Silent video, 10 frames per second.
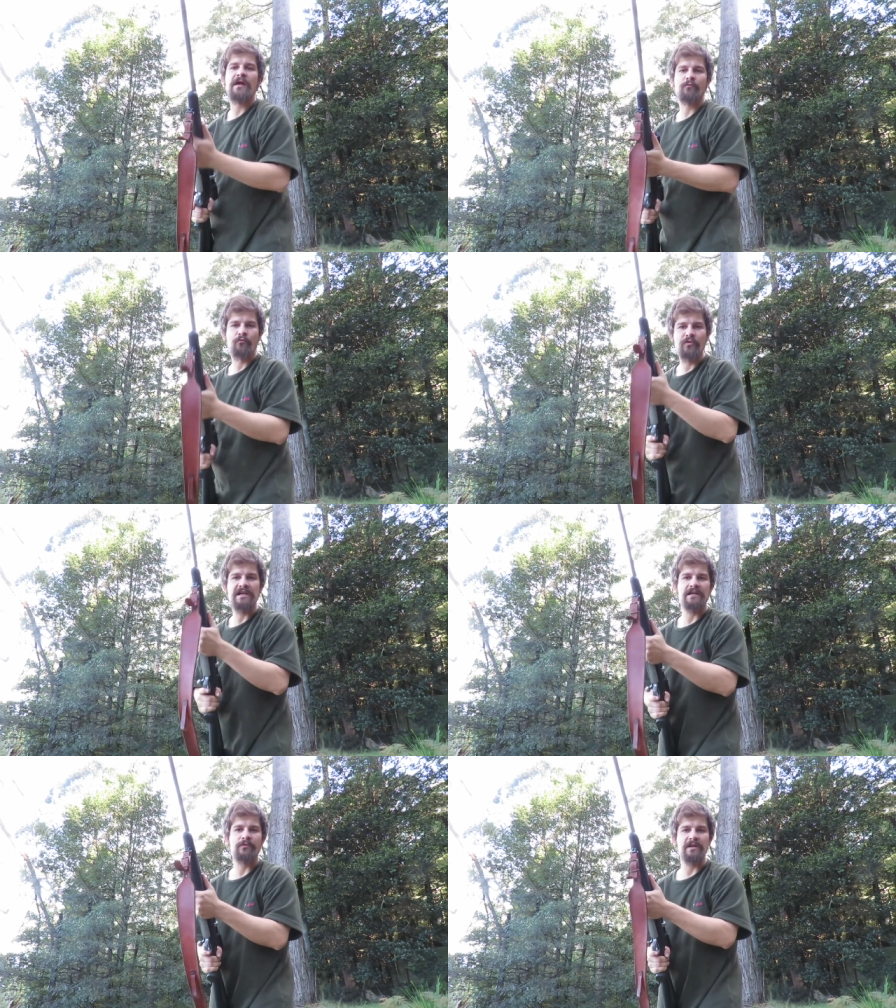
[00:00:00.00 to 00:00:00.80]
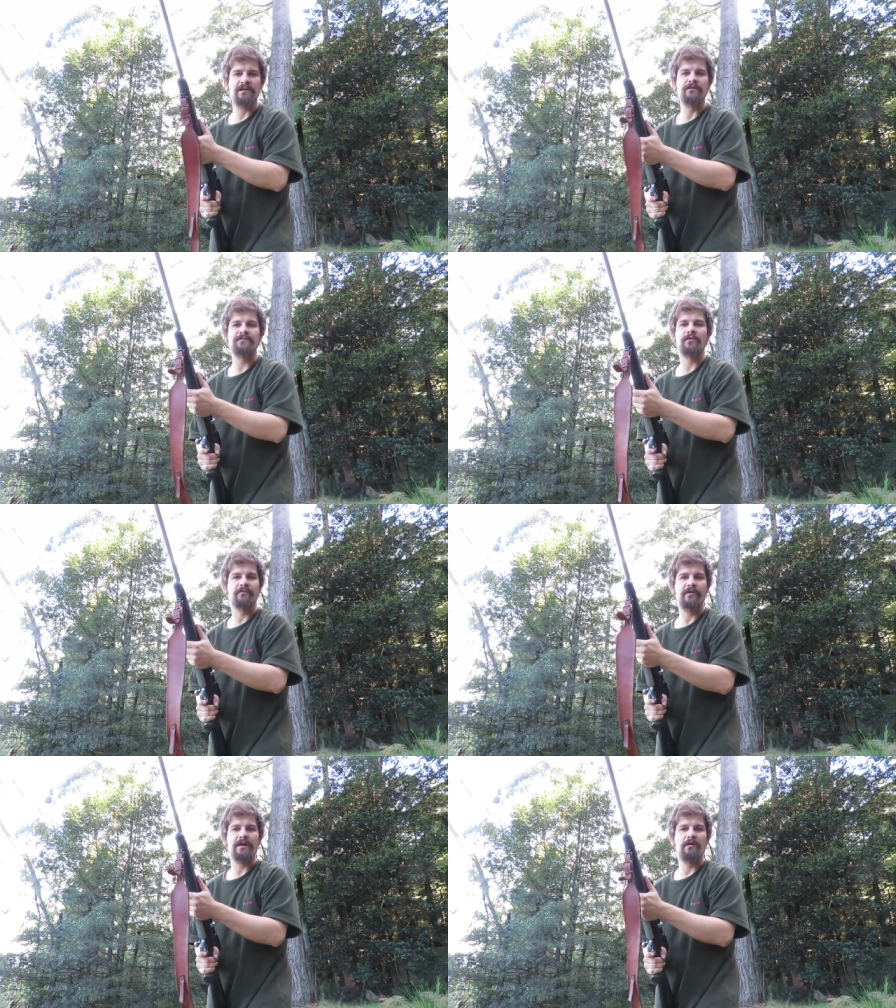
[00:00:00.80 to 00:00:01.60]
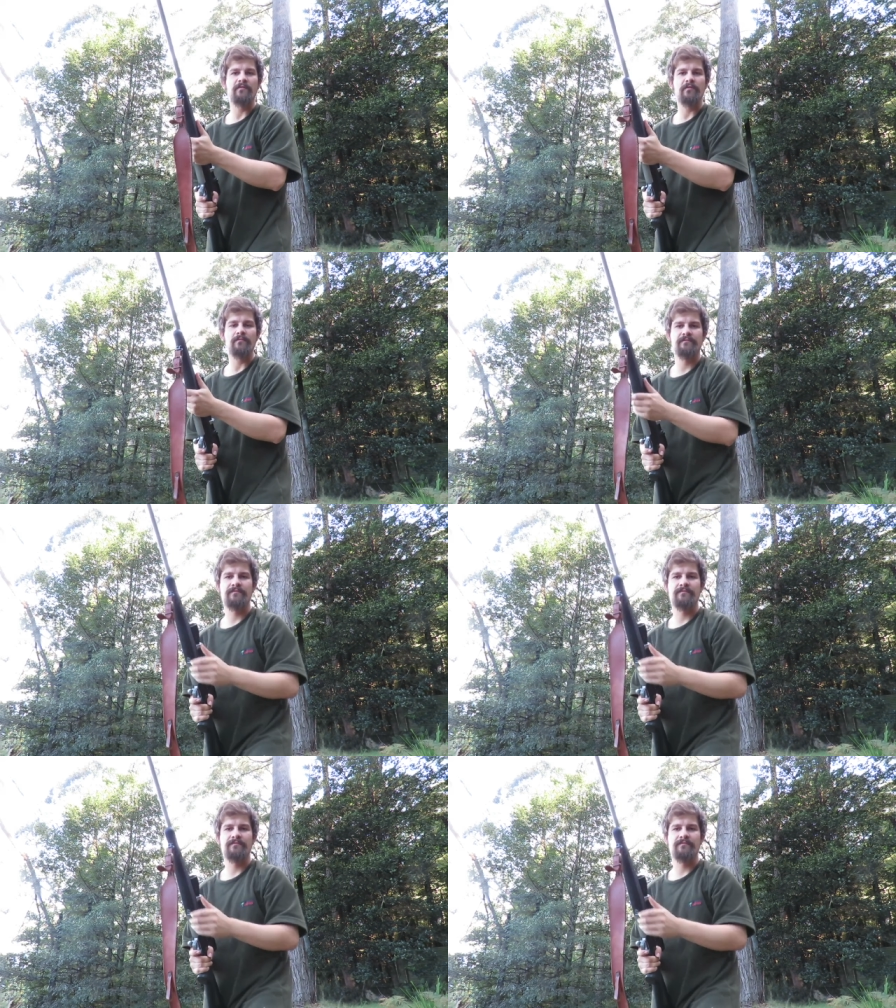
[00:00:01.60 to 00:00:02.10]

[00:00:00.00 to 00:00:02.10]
that really, really useful and very helpful.